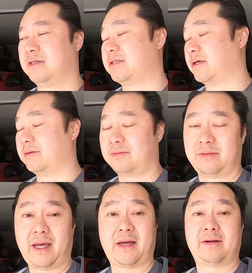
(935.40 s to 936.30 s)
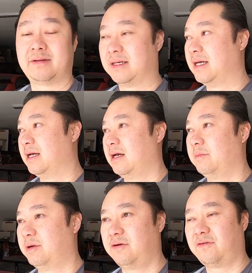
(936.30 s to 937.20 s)
So yeah,
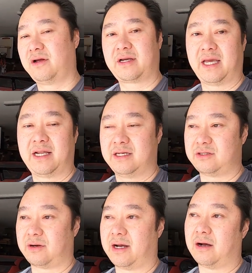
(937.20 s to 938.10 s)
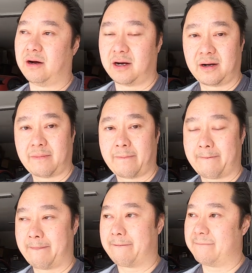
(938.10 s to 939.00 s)
but overall, again, it's a great car.
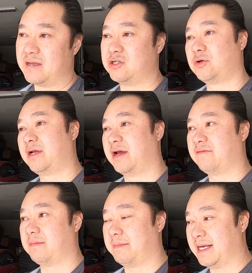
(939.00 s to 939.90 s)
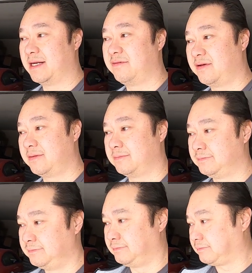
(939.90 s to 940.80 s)
Enjoyed every minute of it.
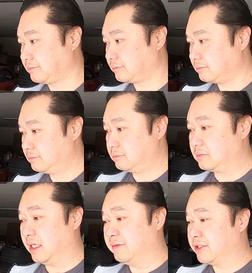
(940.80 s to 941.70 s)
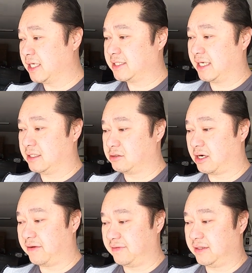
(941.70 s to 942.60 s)
Every chance I had to
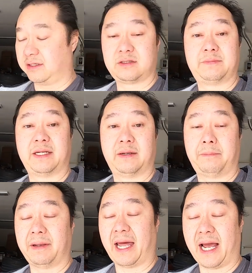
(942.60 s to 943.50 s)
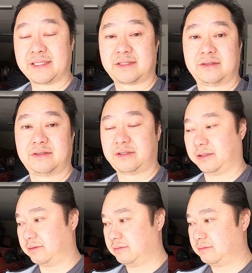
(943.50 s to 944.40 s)
drive it, it's been a blast.
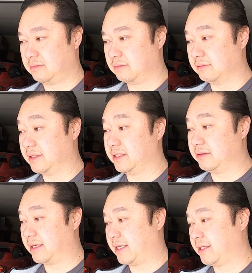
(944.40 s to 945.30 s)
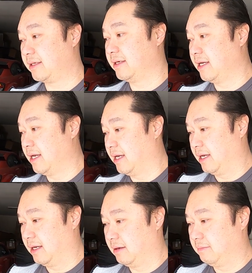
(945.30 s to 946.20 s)
So really do like it.
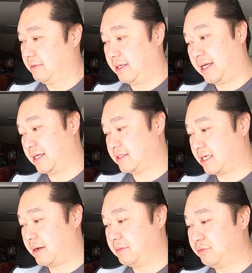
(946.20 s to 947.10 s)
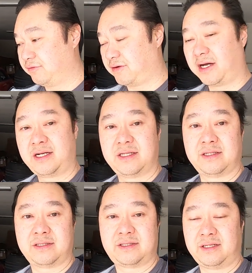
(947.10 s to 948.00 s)
But yeah, it's time to move on
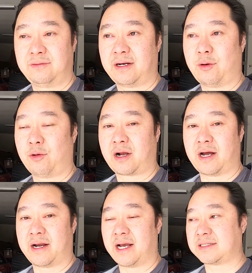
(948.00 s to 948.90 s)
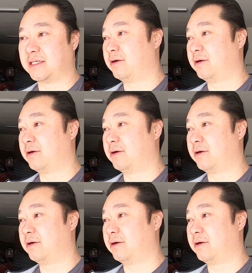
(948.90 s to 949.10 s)
and see what I work on next.